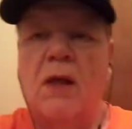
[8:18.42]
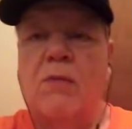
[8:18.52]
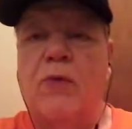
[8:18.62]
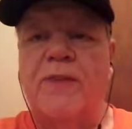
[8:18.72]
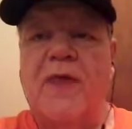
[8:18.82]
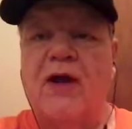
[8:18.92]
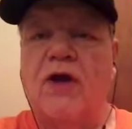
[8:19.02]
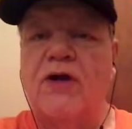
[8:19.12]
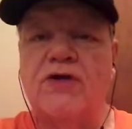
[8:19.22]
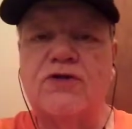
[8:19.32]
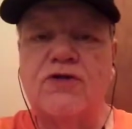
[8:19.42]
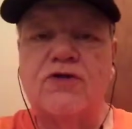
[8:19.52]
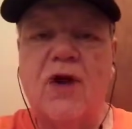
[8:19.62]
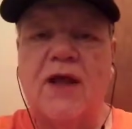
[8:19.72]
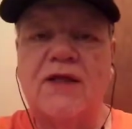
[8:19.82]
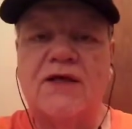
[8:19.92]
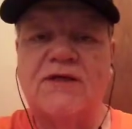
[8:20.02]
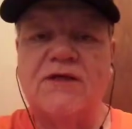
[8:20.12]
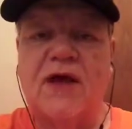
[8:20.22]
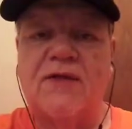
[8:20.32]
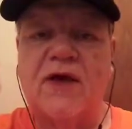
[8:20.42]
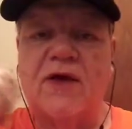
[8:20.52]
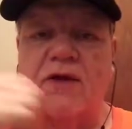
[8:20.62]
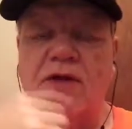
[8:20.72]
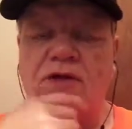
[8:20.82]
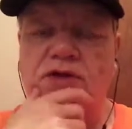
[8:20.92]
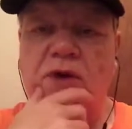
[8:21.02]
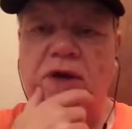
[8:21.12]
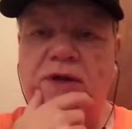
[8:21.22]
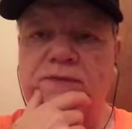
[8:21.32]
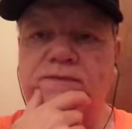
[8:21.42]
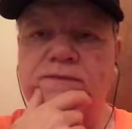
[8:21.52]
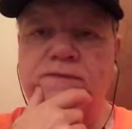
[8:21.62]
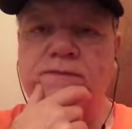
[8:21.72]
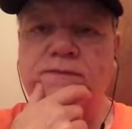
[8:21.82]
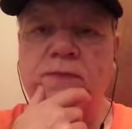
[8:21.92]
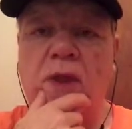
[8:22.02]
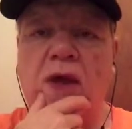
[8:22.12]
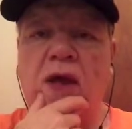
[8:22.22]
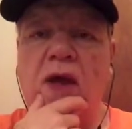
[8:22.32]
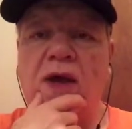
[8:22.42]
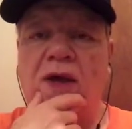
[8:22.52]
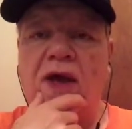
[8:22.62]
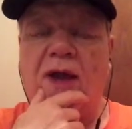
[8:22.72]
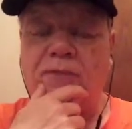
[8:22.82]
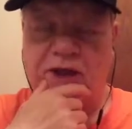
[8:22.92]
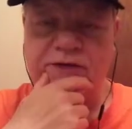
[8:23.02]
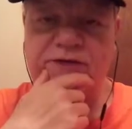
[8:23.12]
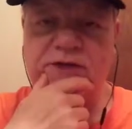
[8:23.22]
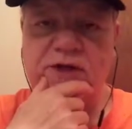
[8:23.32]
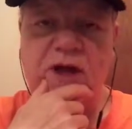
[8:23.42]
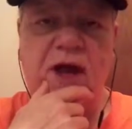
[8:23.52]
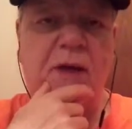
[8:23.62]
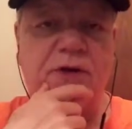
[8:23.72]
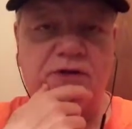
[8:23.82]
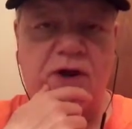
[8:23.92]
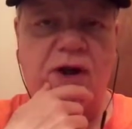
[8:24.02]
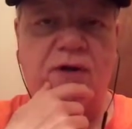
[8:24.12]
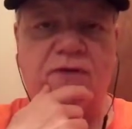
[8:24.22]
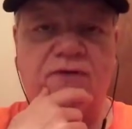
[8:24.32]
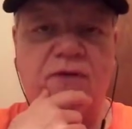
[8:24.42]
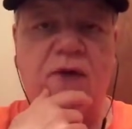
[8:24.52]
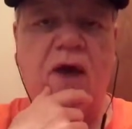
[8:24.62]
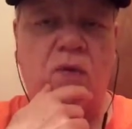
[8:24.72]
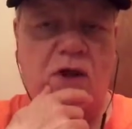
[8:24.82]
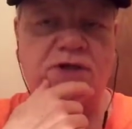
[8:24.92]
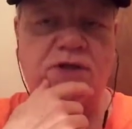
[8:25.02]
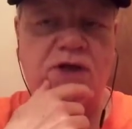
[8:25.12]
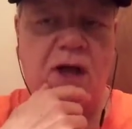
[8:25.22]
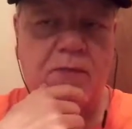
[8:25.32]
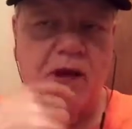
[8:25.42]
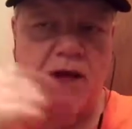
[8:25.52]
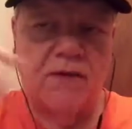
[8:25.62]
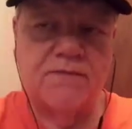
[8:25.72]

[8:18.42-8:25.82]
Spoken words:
put that on your to-try list. I think you'll enjoy it. God bless, happy trails, and watch your top knot.